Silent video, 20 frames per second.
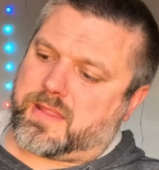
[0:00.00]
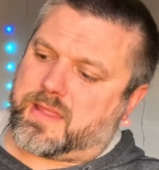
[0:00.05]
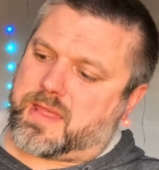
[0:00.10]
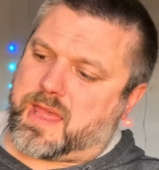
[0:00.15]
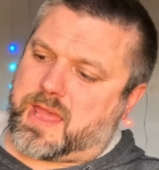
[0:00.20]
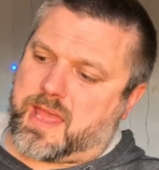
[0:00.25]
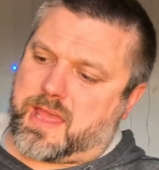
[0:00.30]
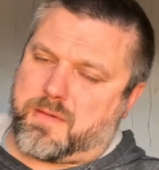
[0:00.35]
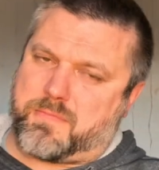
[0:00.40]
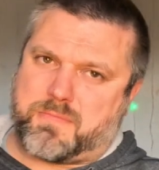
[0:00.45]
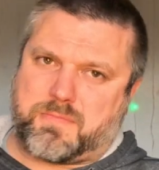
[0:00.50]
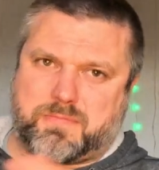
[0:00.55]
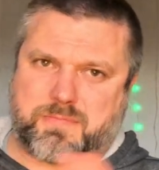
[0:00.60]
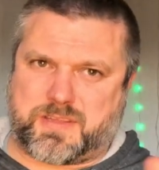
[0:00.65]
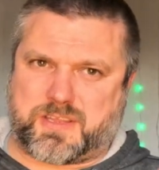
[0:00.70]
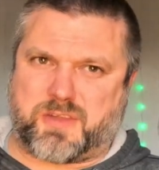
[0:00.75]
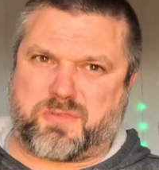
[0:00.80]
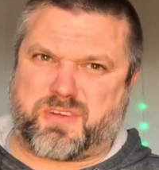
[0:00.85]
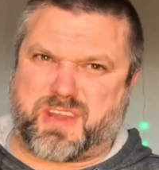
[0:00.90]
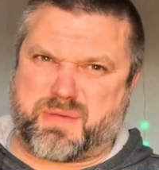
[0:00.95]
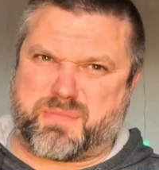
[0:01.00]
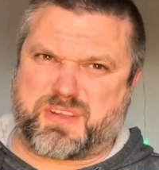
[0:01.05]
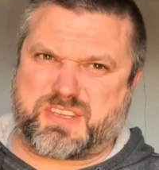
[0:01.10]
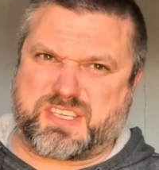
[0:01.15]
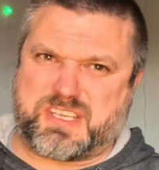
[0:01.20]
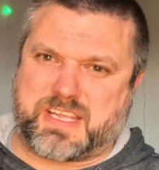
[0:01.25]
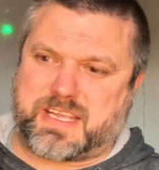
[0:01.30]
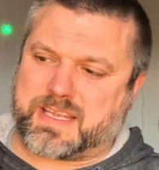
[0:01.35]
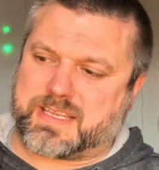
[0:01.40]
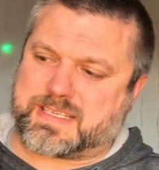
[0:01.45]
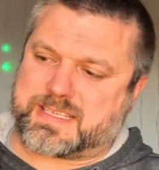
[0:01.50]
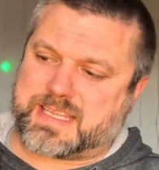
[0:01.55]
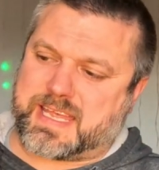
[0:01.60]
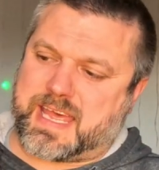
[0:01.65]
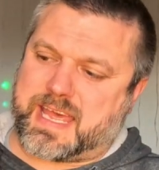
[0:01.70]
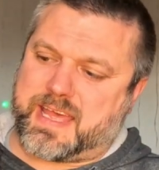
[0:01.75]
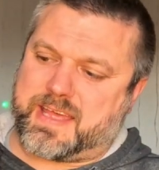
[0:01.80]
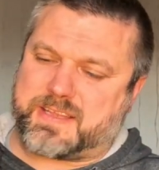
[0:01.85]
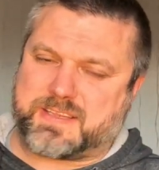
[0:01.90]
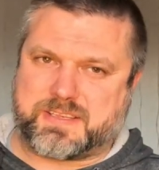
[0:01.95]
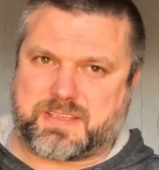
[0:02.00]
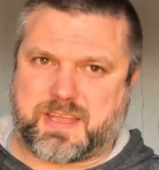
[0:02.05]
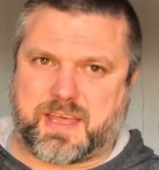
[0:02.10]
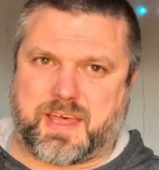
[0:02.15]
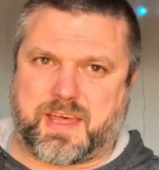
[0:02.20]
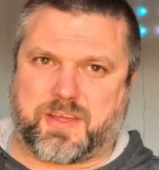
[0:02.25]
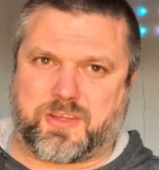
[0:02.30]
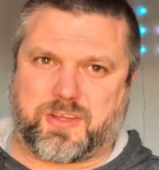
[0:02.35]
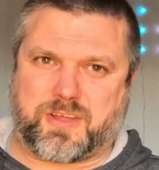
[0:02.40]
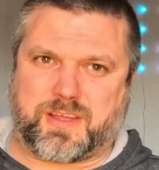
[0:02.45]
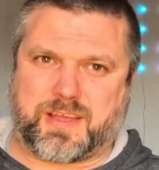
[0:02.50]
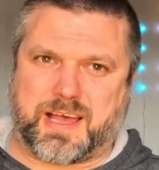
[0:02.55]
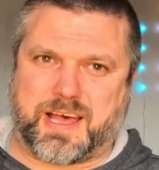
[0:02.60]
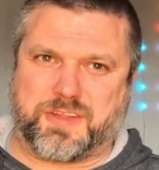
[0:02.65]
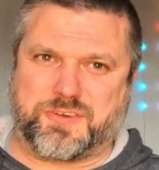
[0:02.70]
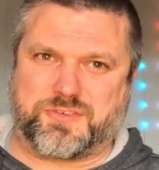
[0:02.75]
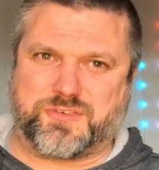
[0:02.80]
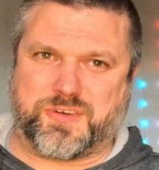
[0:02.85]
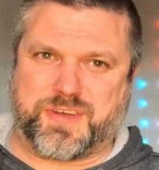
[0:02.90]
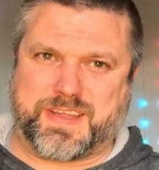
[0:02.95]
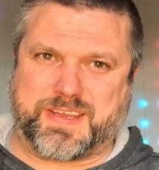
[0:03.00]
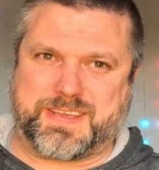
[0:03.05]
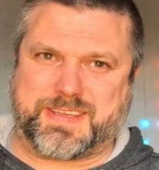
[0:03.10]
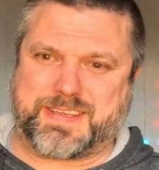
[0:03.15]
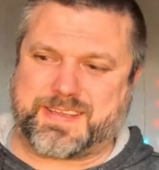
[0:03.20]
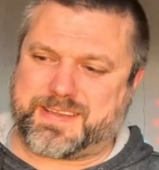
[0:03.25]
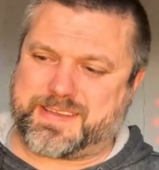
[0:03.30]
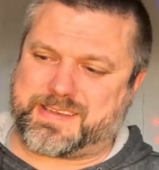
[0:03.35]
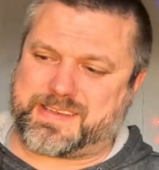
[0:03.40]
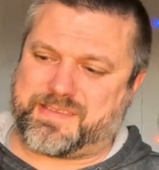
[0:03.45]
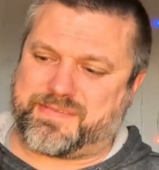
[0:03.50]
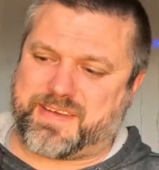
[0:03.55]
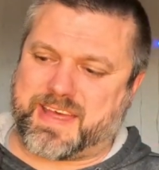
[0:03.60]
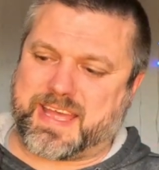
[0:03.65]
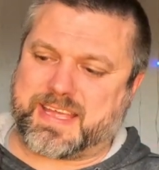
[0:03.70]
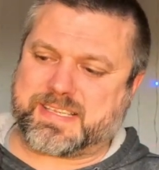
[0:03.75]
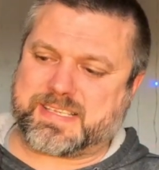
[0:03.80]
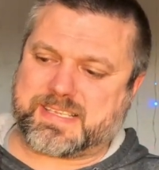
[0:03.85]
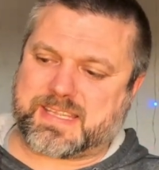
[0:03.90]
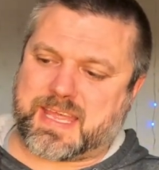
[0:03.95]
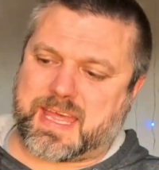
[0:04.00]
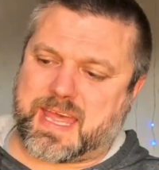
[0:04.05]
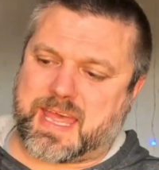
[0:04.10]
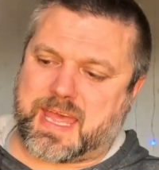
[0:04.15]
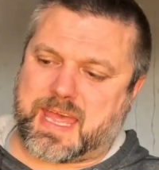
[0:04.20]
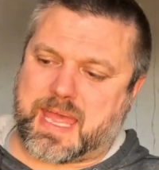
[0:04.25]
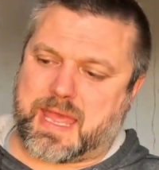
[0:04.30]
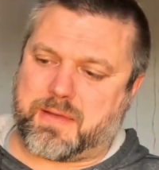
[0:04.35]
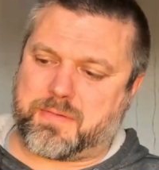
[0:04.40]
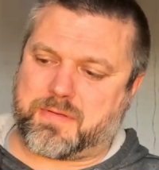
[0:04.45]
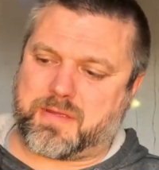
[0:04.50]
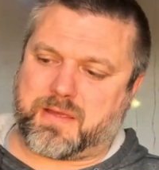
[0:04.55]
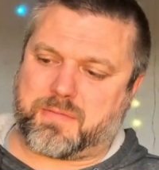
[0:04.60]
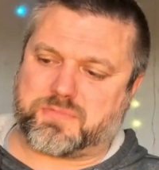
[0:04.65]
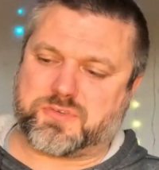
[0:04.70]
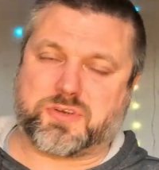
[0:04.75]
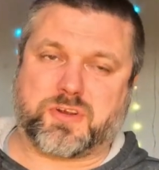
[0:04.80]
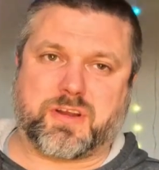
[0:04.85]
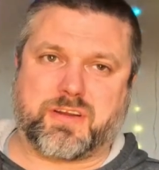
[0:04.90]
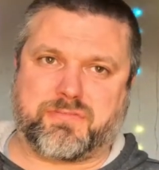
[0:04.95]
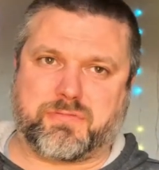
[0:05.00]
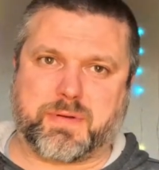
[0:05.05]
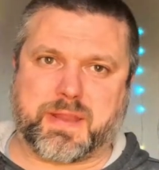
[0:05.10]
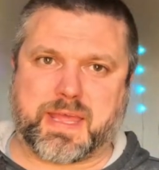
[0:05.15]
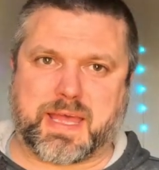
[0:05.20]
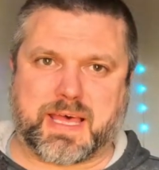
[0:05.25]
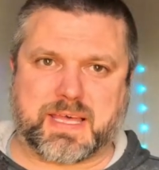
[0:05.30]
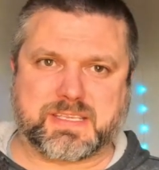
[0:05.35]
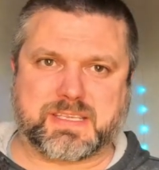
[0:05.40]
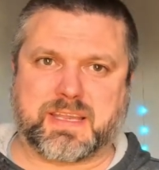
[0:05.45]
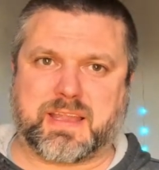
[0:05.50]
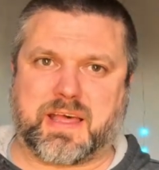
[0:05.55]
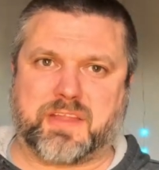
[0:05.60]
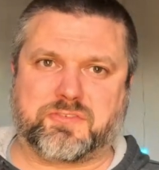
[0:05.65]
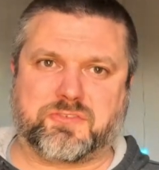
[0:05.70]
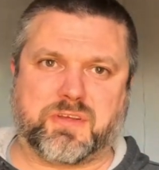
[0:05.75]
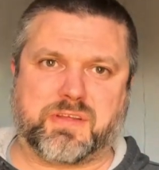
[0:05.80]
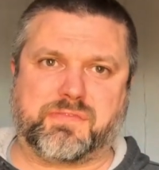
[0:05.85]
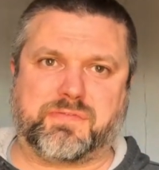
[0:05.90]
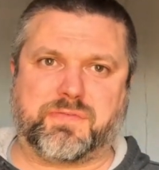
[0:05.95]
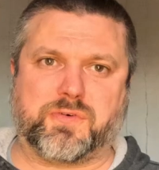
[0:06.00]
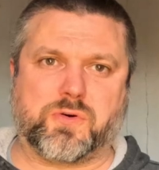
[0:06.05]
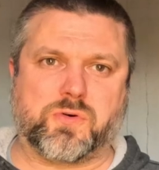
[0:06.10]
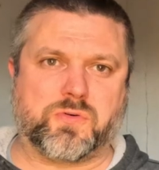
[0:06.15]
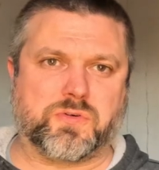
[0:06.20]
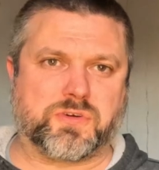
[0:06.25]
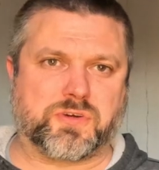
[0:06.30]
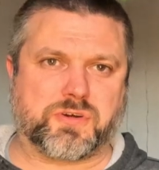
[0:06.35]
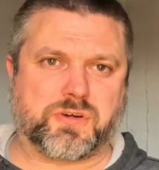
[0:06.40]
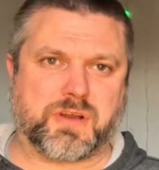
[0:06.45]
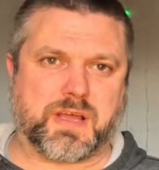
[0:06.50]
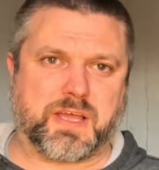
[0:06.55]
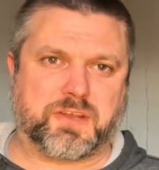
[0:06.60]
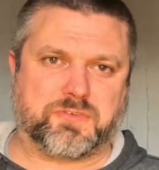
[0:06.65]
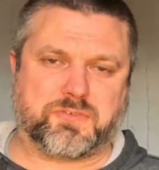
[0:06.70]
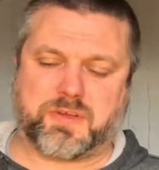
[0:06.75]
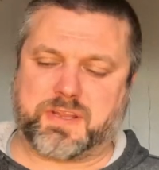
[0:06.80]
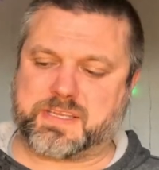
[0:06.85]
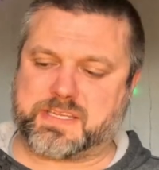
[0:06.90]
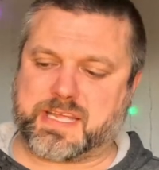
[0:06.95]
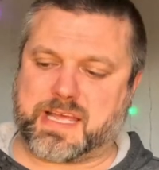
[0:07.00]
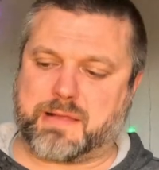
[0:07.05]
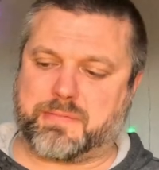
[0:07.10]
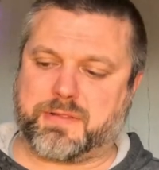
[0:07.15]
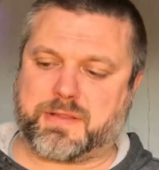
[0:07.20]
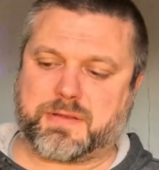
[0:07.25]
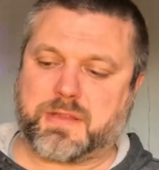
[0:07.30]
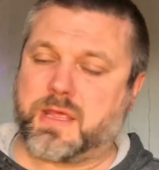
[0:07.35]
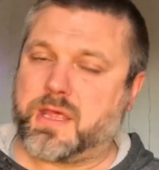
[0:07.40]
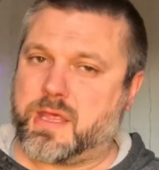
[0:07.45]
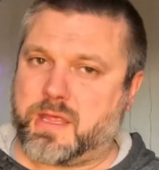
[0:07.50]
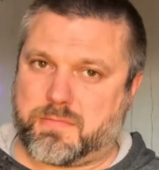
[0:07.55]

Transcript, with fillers: There's not really much you can say. It's an Android device. I'm sure everybody has an Android phone or Android tablet.